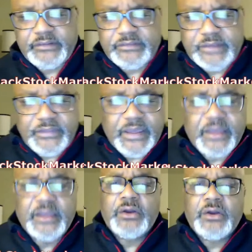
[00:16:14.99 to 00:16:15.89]
It's saying that,
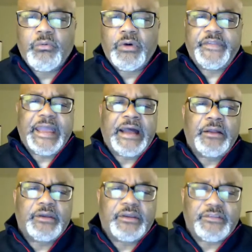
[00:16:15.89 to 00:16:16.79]
one, the
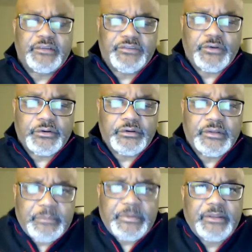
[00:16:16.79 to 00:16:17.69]
outlook is uncertain.
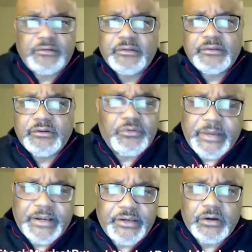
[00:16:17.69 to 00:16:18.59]
That means don't
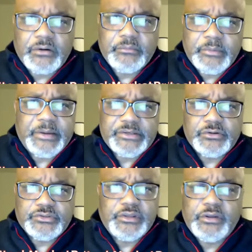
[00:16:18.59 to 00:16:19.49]
nobody know. Remember, I
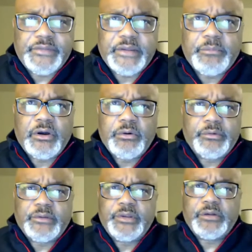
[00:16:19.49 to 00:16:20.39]
told you the only thing we know is
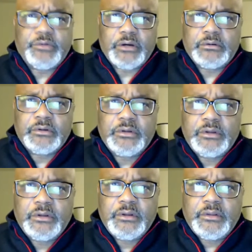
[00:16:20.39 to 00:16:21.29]
that we don't know.
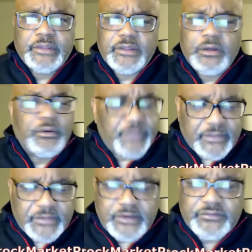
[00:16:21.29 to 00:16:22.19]
Like the only thing
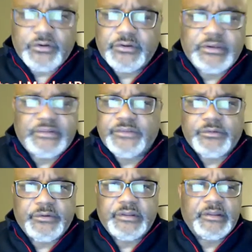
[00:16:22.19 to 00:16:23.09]
that is certain is that
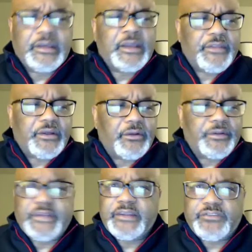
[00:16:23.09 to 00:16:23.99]
the only
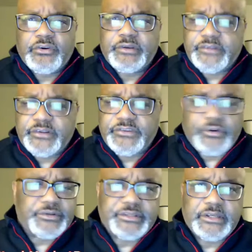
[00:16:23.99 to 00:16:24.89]
thing certain is
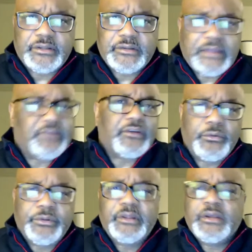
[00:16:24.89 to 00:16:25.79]
uncertainty. That is the
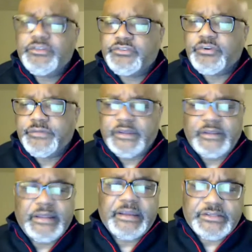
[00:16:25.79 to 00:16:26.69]
only certain thing
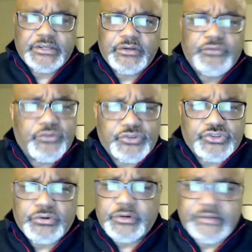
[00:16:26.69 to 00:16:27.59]
I can tell you for
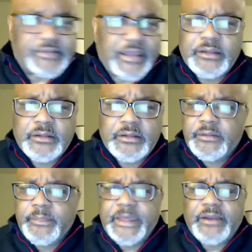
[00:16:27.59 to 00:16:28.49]
sure, is that
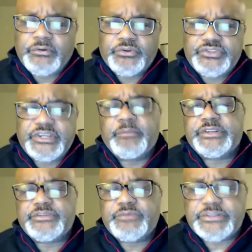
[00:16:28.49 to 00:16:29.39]
they don't know shit,
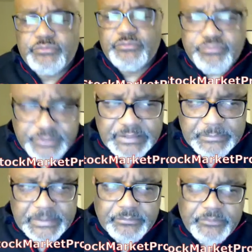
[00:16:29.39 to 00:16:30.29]
which really
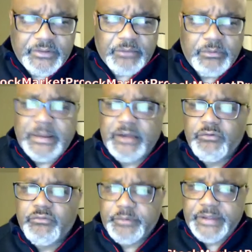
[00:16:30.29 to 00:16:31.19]
makes me feel like we might have
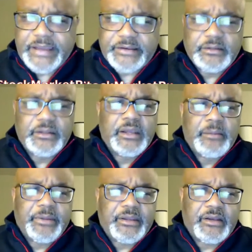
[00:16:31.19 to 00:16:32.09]
overreacted,
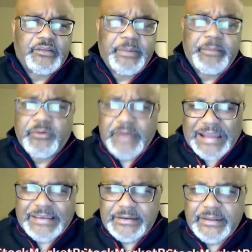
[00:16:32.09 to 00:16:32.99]
because people are
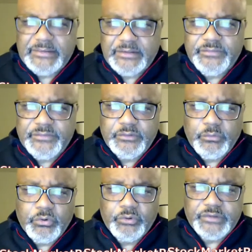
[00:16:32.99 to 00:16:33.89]
acting as if the
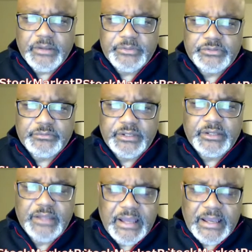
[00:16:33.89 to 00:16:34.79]
world's coming to an
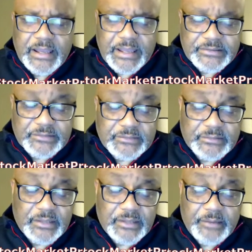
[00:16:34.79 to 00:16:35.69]
end.
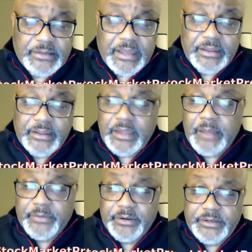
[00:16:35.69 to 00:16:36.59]
I'm
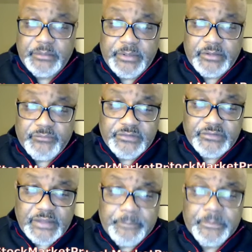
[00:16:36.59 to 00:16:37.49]
going to need to be convinced of that.